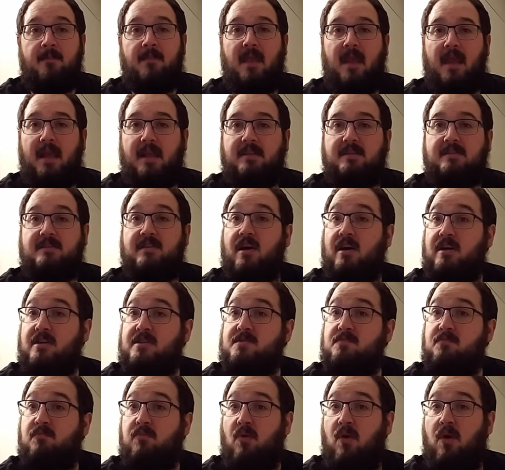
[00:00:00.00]
It
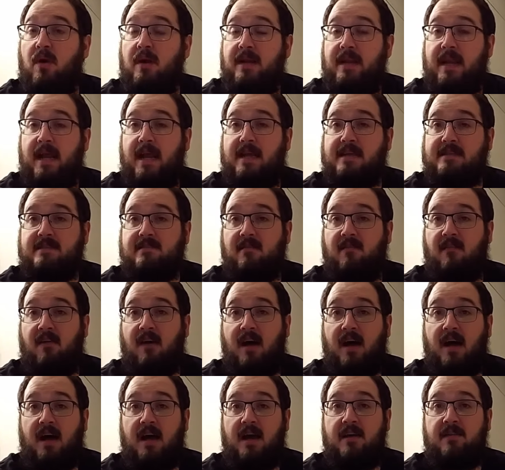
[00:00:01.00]
does broadcast
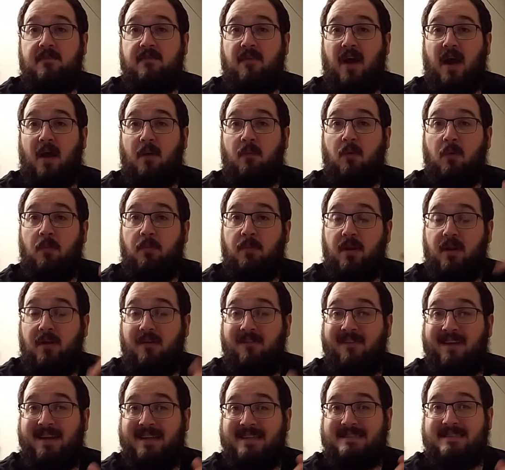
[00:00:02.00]
live. I will put a
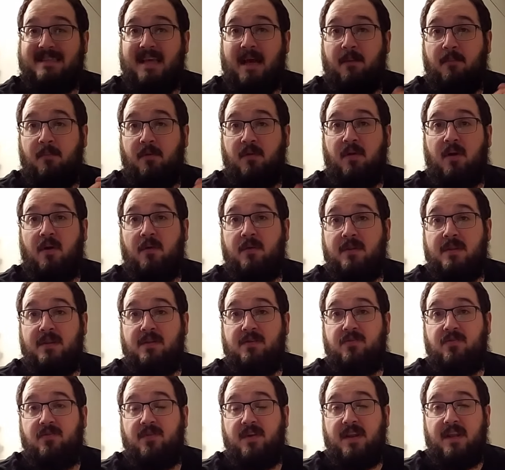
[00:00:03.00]
link down below in
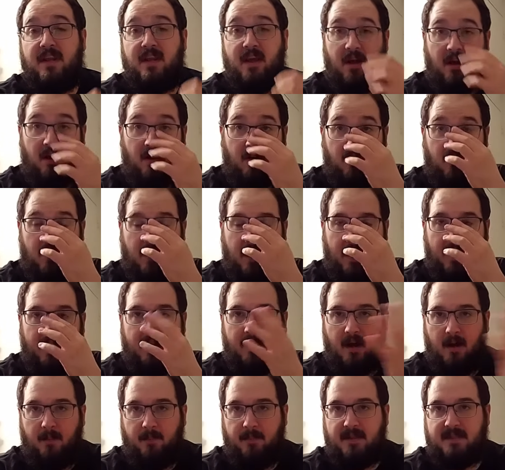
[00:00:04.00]
this video, and
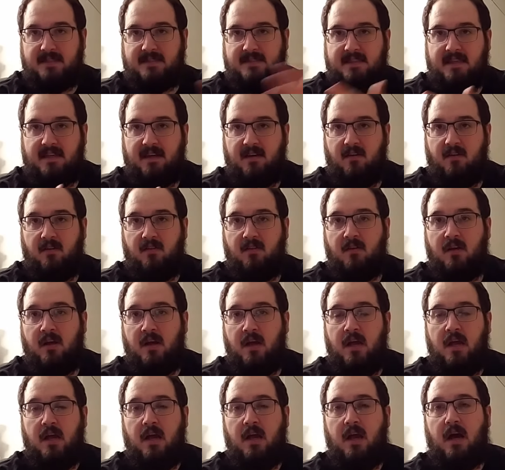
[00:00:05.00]
up until
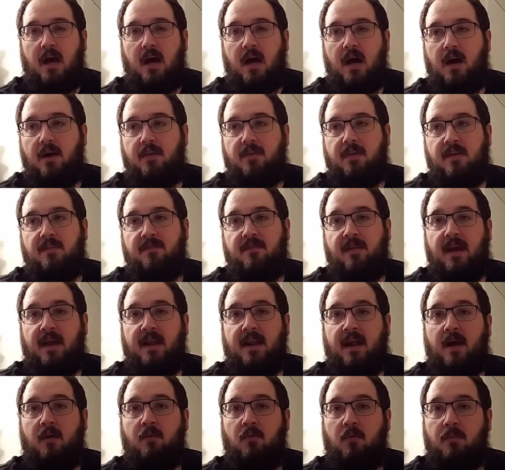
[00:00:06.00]
the event,
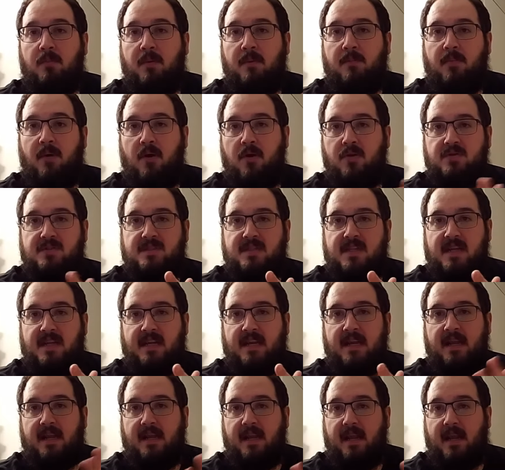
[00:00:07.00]
I will be posting
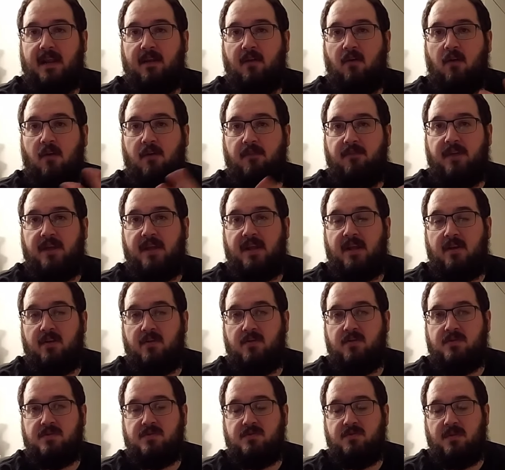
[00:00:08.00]
it in all
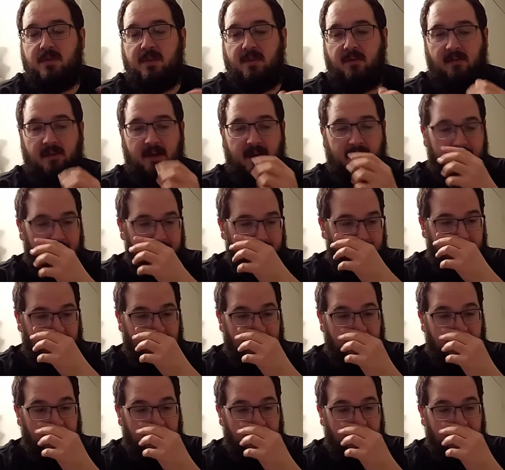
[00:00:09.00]
videos with a link.